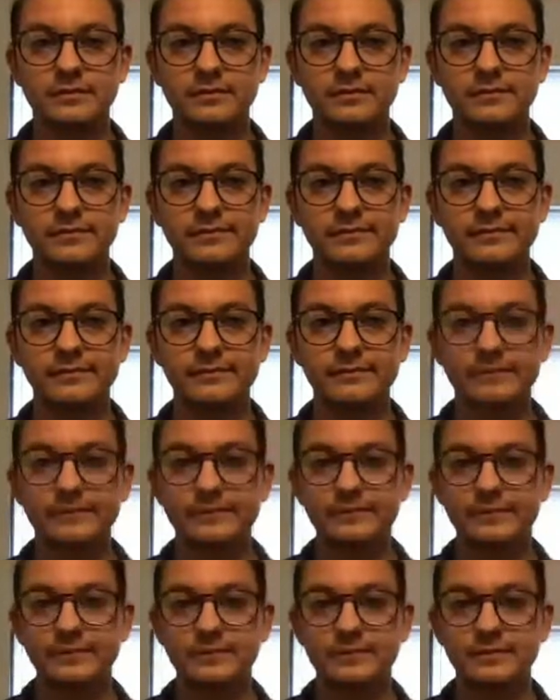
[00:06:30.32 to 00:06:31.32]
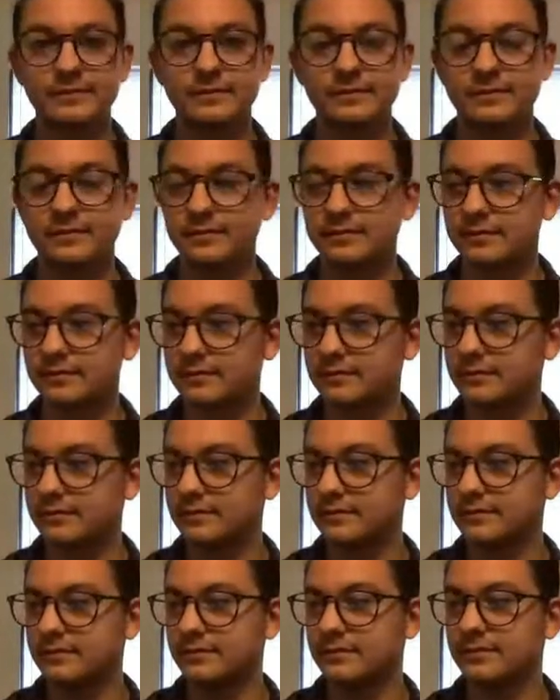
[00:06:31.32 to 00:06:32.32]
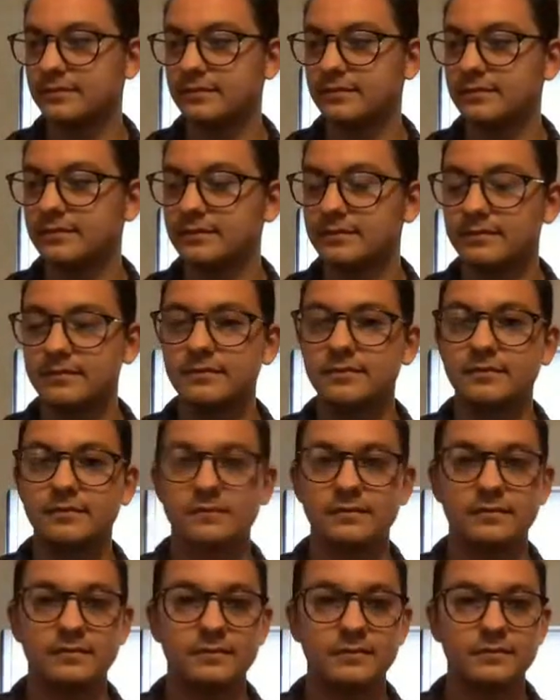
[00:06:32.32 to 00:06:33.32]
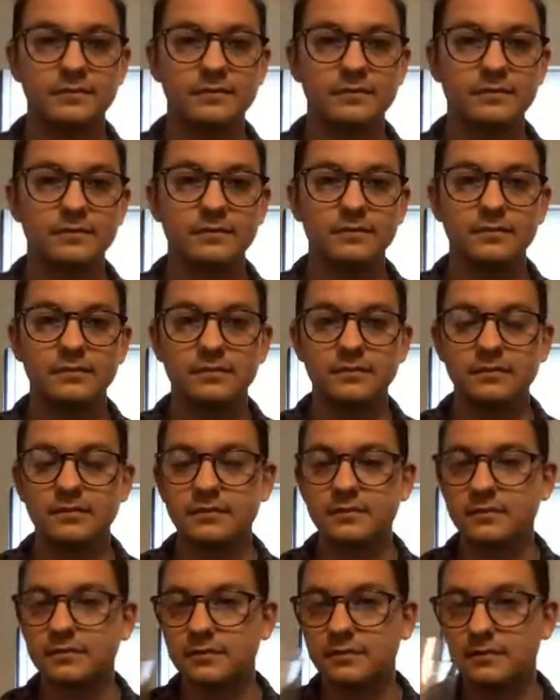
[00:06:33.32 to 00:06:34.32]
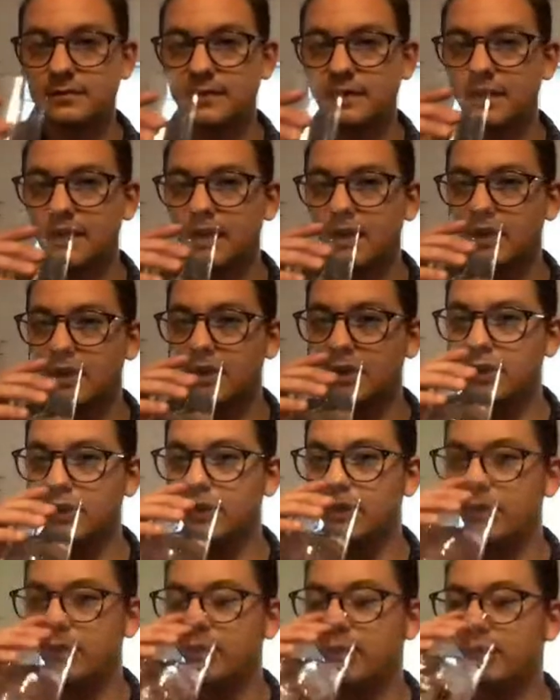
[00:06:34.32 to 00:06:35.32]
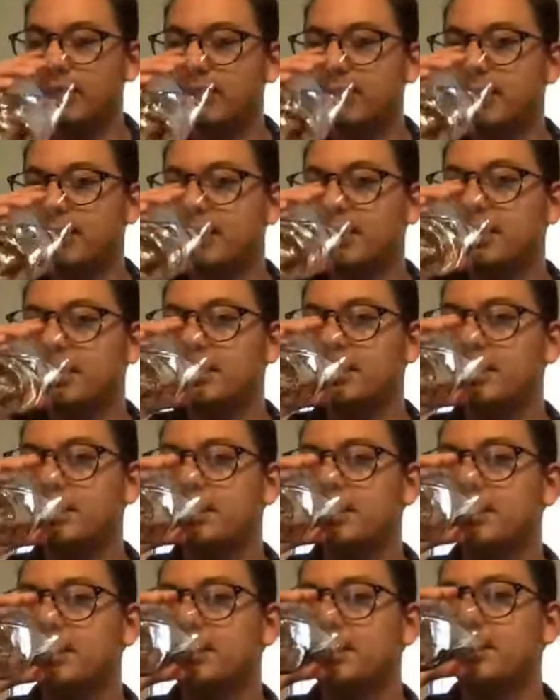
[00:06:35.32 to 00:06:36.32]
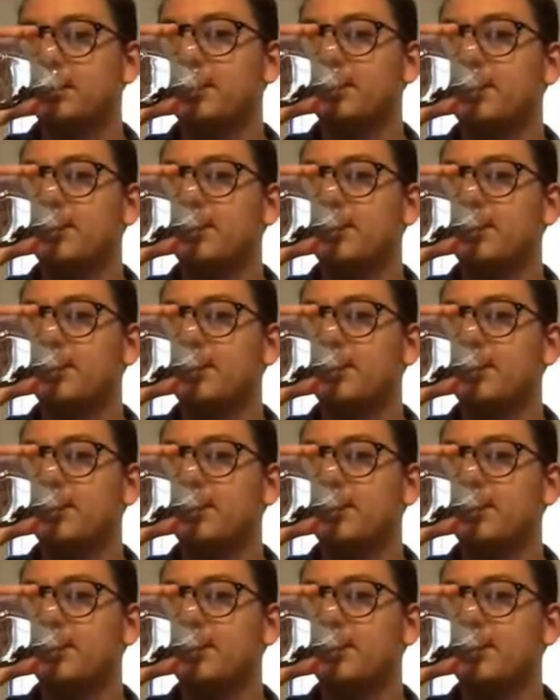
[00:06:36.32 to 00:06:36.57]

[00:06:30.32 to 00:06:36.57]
(silent)